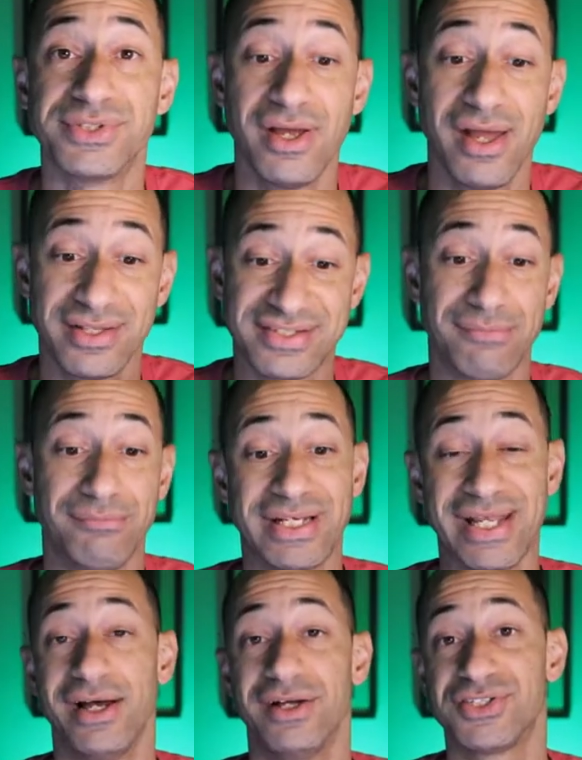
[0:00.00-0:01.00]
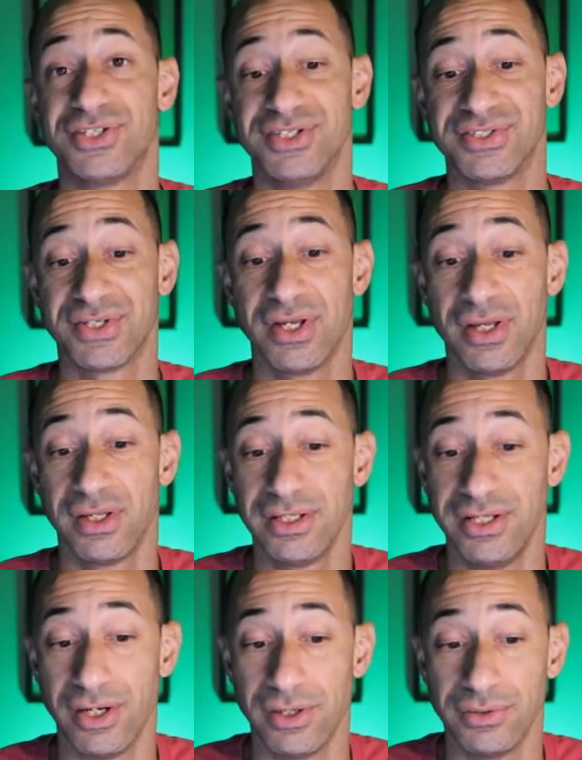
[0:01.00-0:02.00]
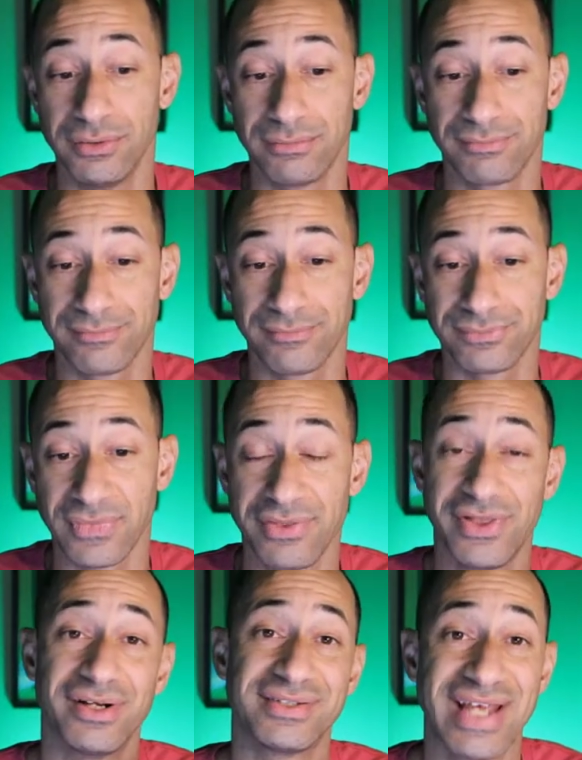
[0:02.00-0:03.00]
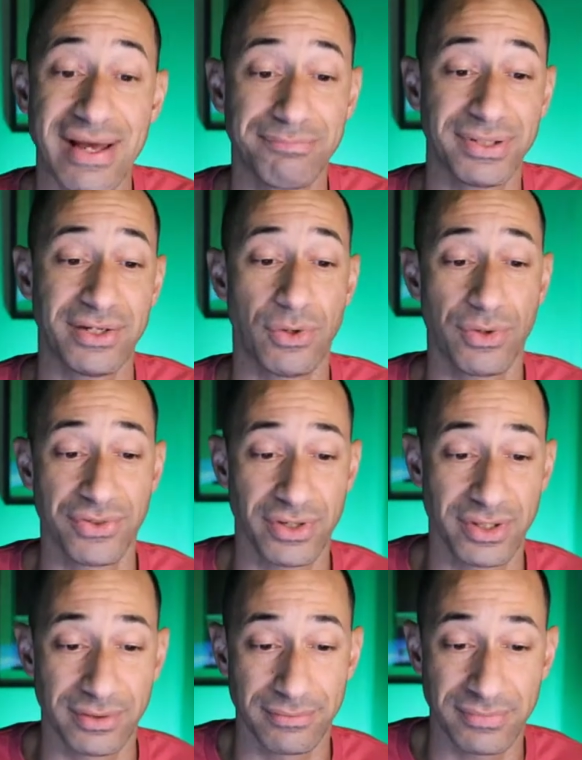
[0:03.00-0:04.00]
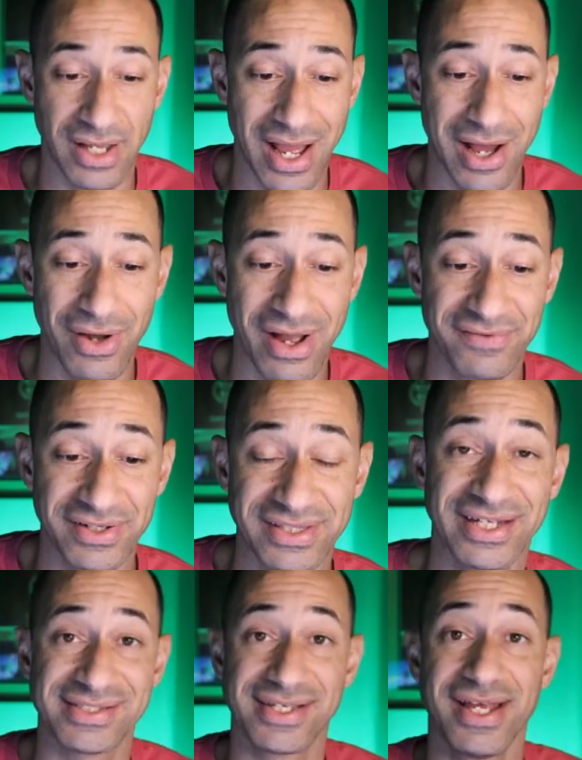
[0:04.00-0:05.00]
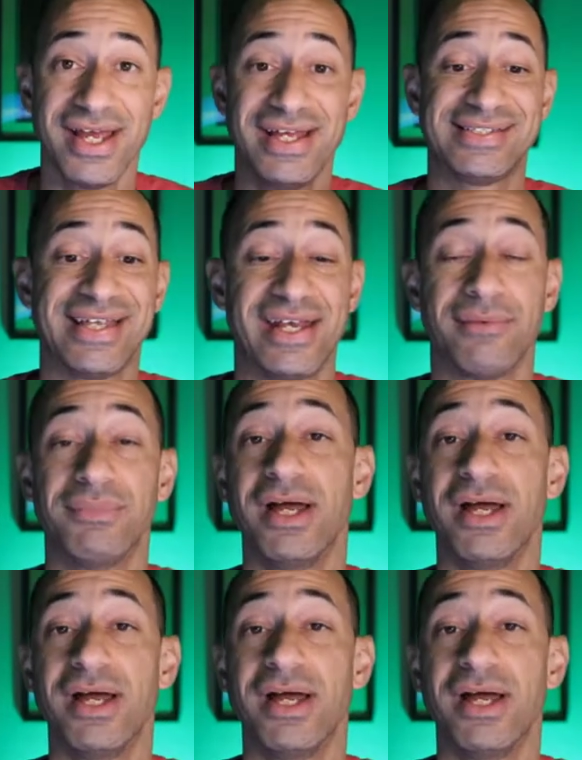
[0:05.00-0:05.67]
somebody else's, their template or how everything is set up.